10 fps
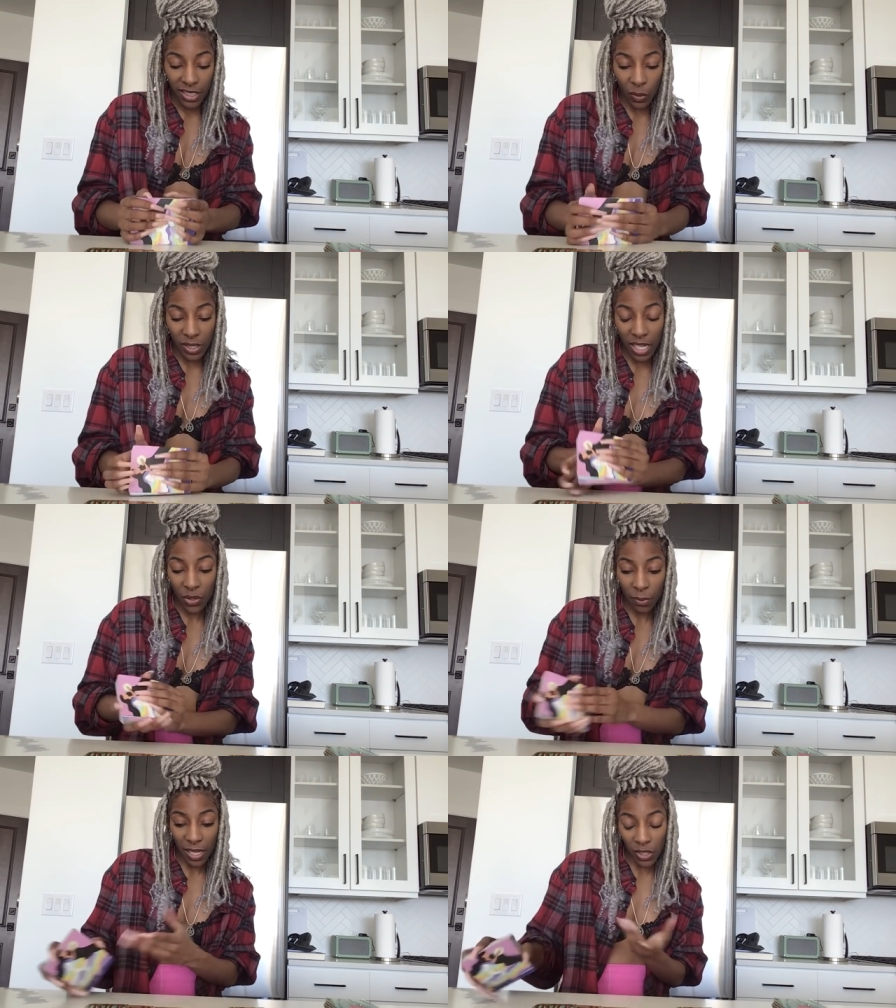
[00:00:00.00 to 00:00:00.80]
don't tell
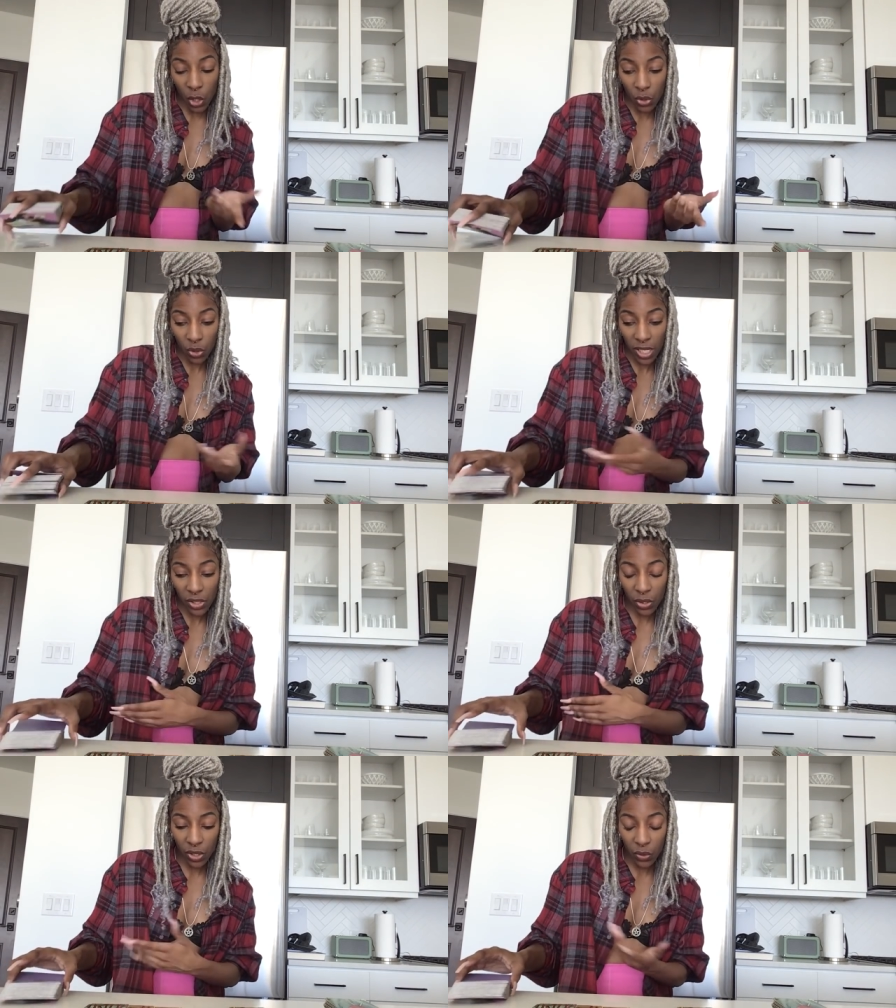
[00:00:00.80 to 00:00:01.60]
them I told you
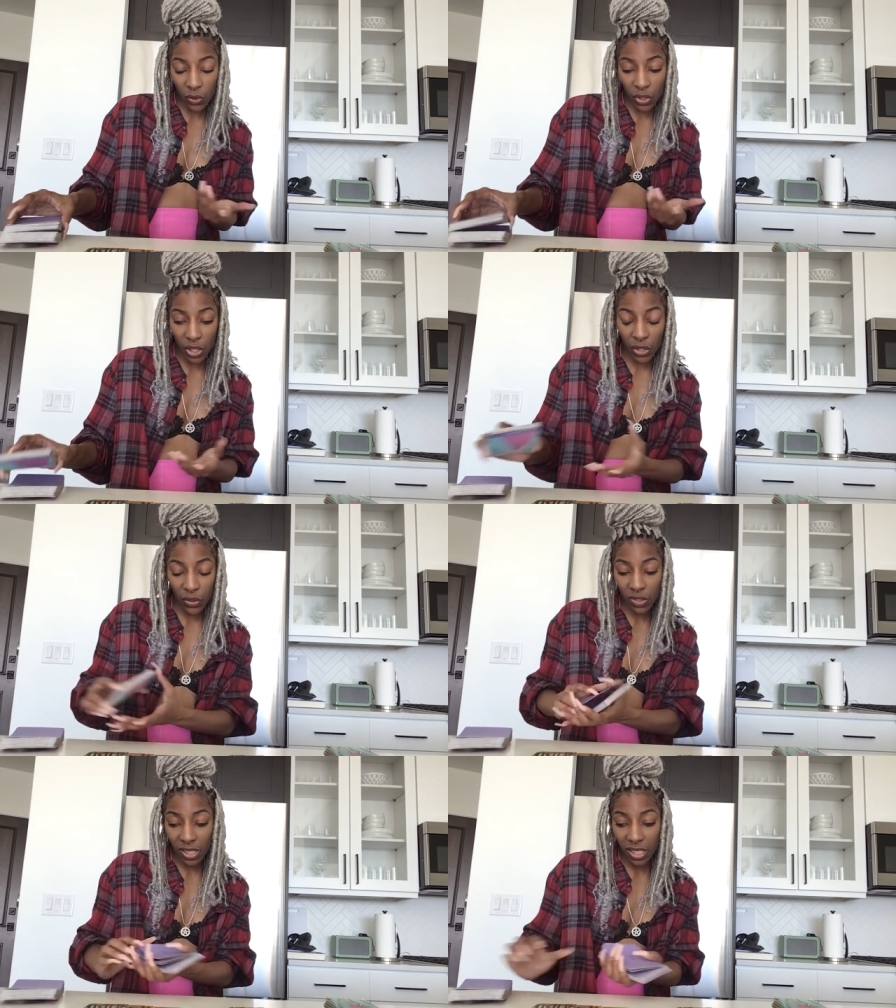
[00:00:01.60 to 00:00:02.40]
this or don't, you
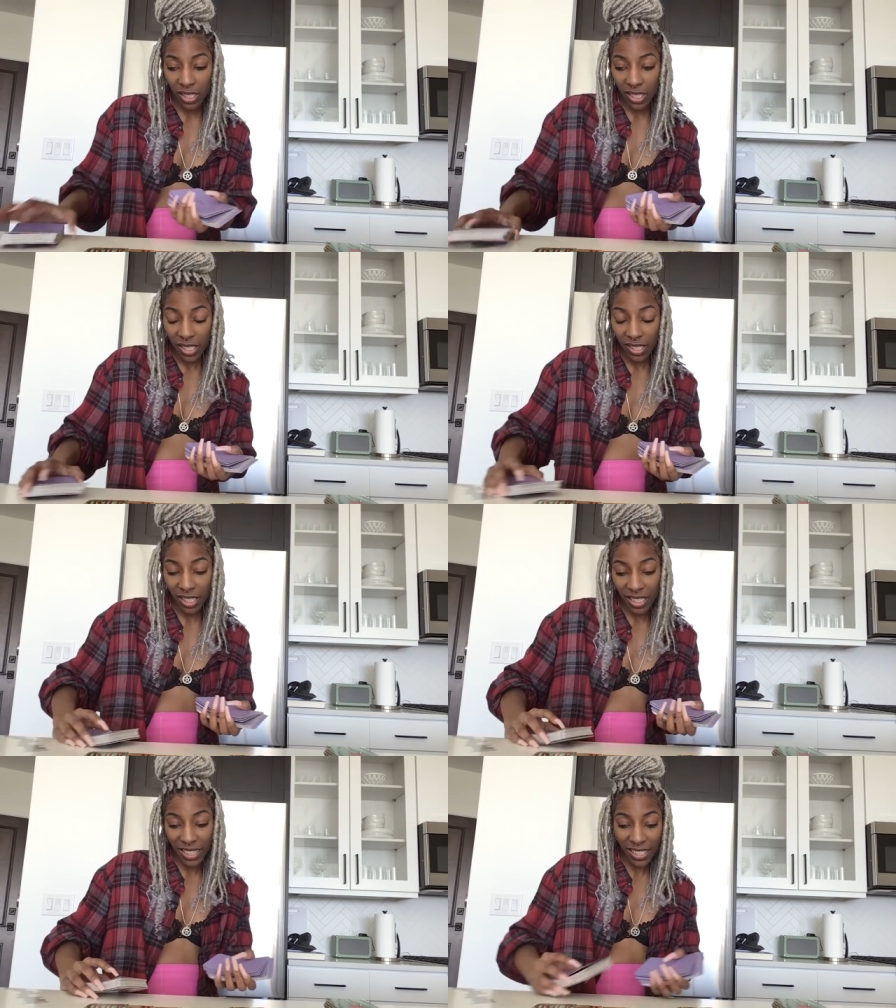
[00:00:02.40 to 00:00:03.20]
know,
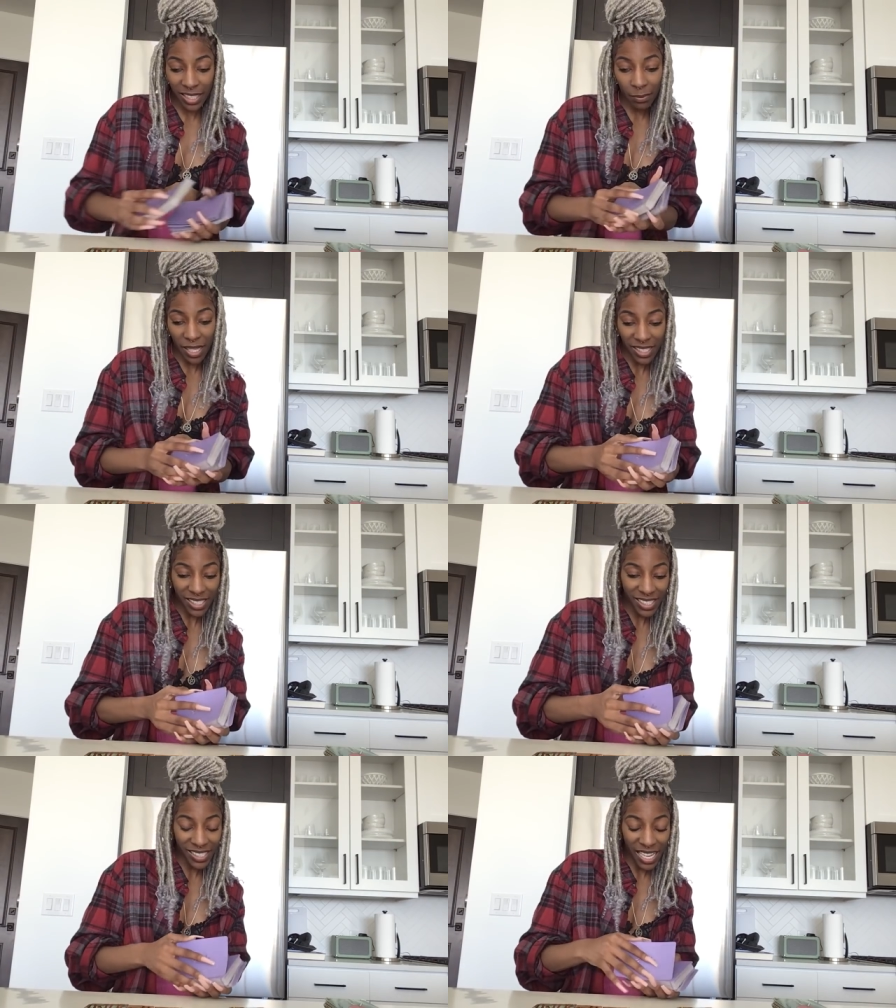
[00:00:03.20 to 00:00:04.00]
delete these
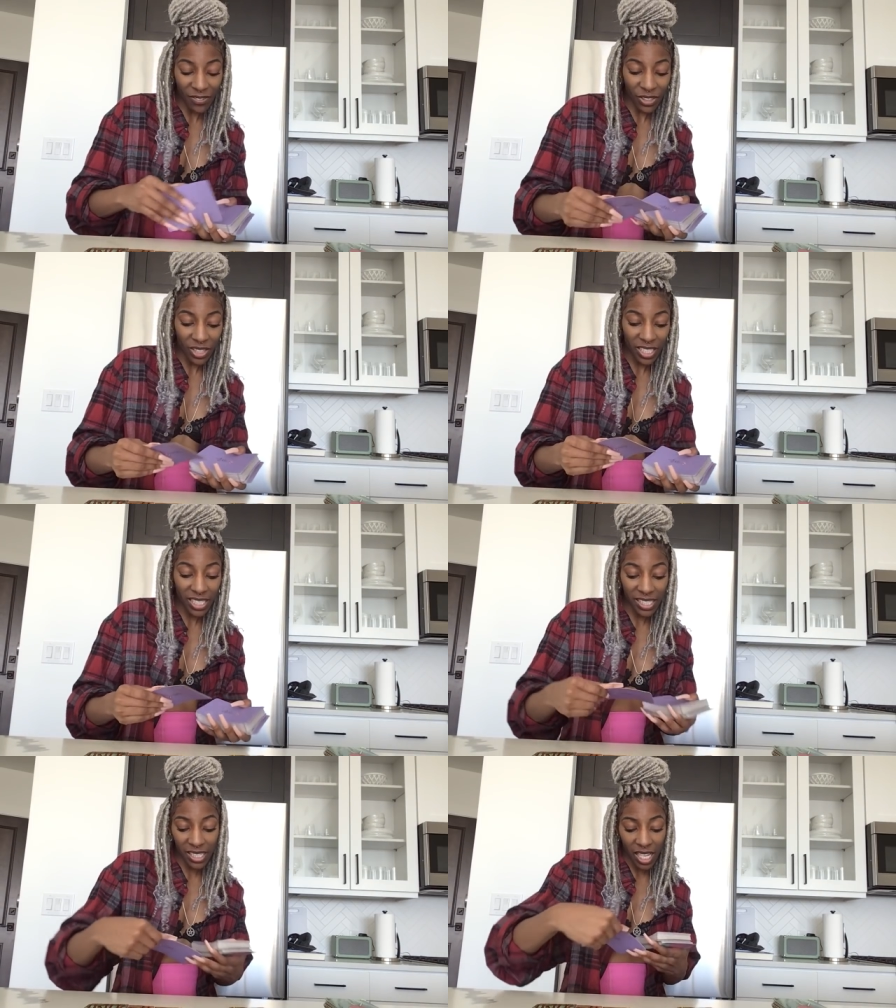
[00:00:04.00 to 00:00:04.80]
messages after this.